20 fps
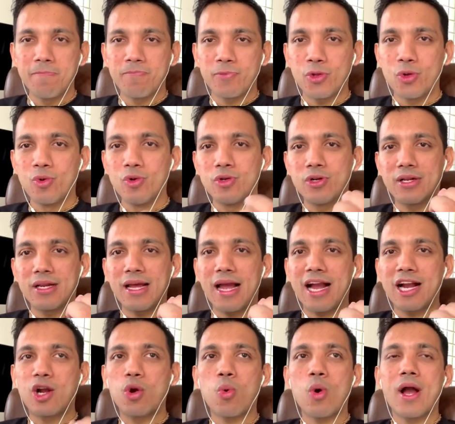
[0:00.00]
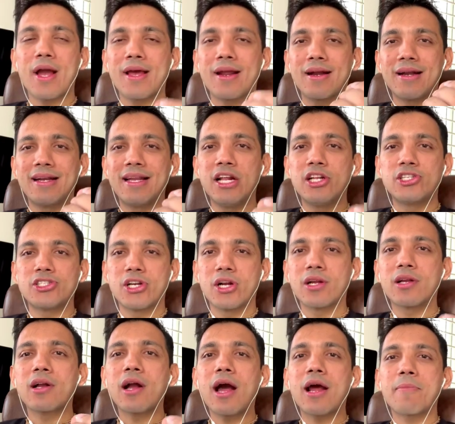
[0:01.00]
you'll acquire digital
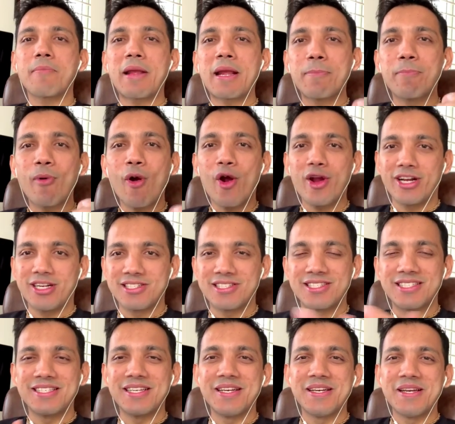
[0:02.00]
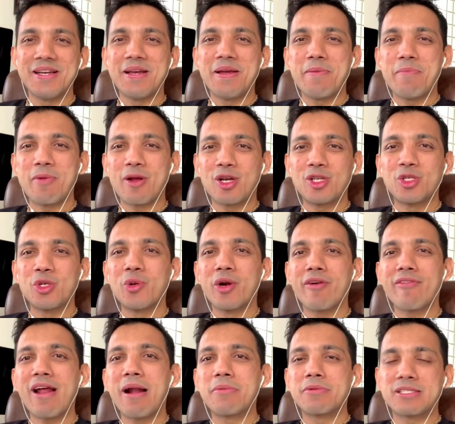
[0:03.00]
karmic points, because you would
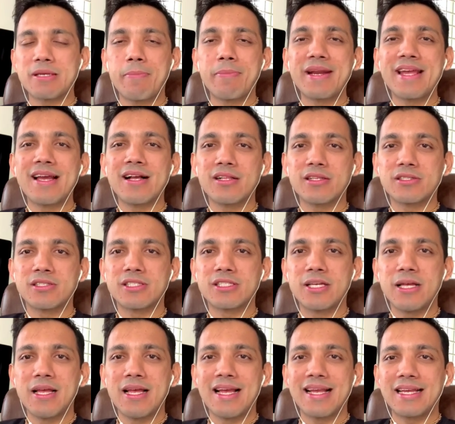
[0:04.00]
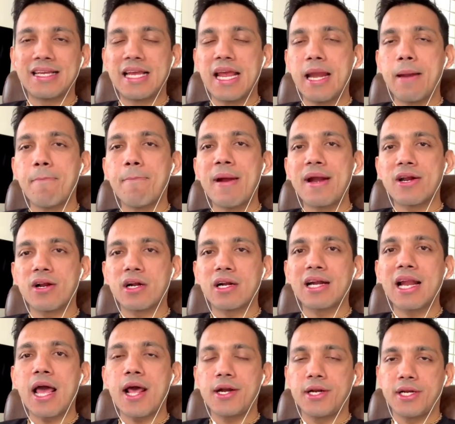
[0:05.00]
have helped somebody else gain better
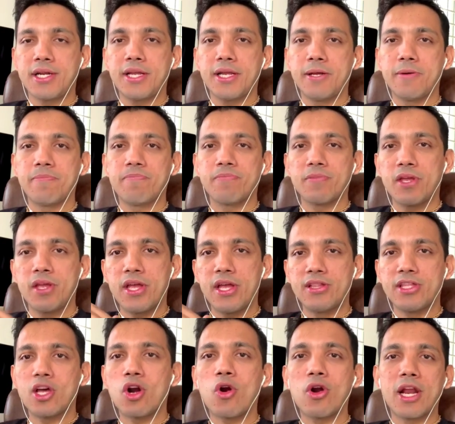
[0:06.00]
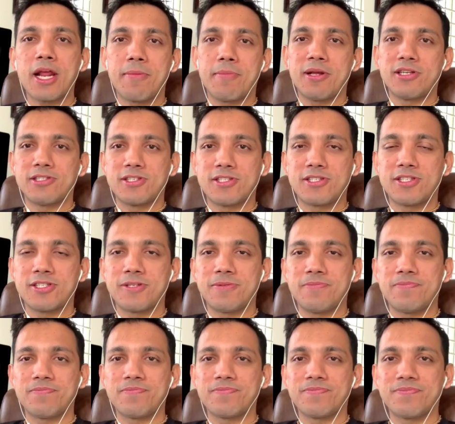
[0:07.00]
clarity in their online presence.
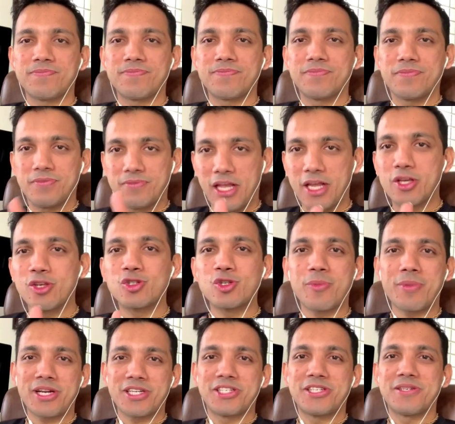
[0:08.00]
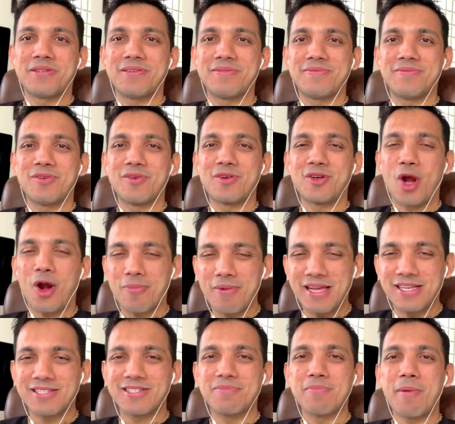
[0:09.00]
Thank you so much. God
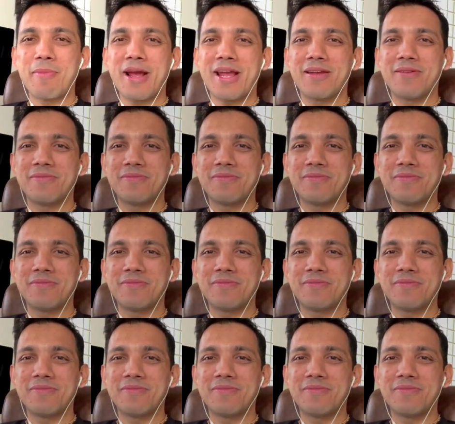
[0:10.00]
bless. Bye-bye.